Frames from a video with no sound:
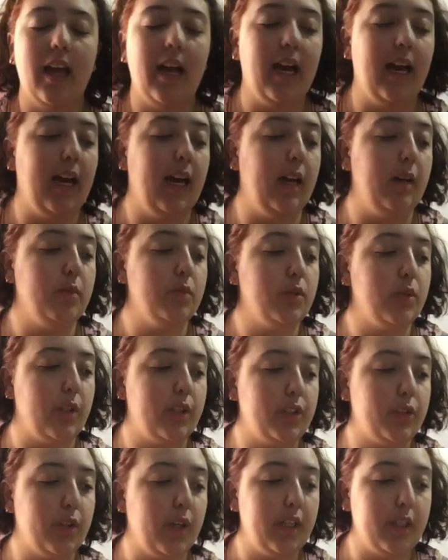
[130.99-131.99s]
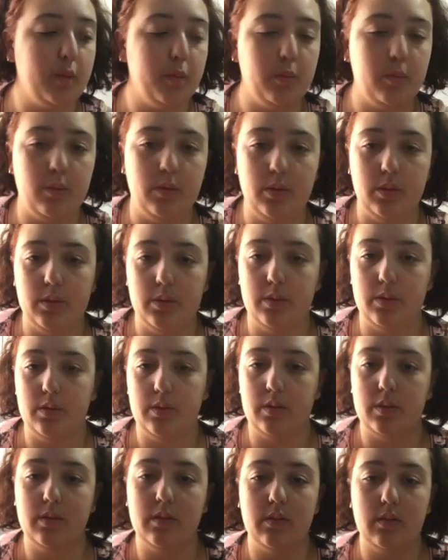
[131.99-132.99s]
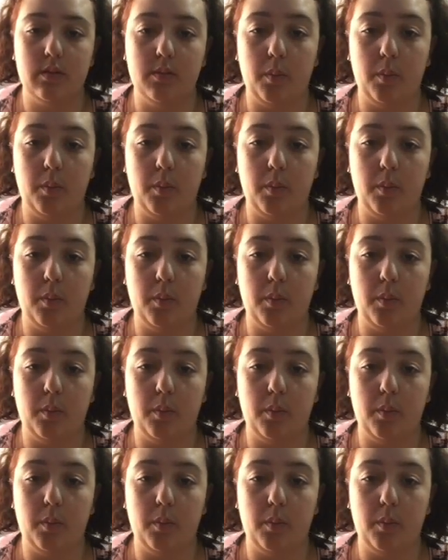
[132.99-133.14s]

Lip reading: So I try to use